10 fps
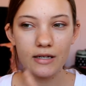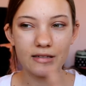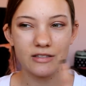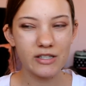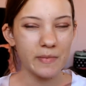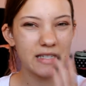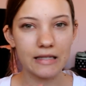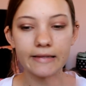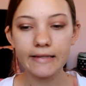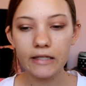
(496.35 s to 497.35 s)
See? Just
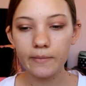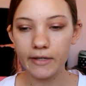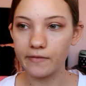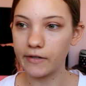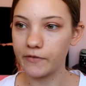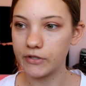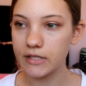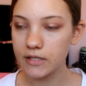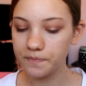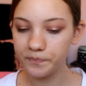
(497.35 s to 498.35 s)
make a little bit of a
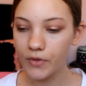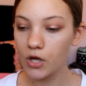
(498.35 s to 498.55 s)
difference.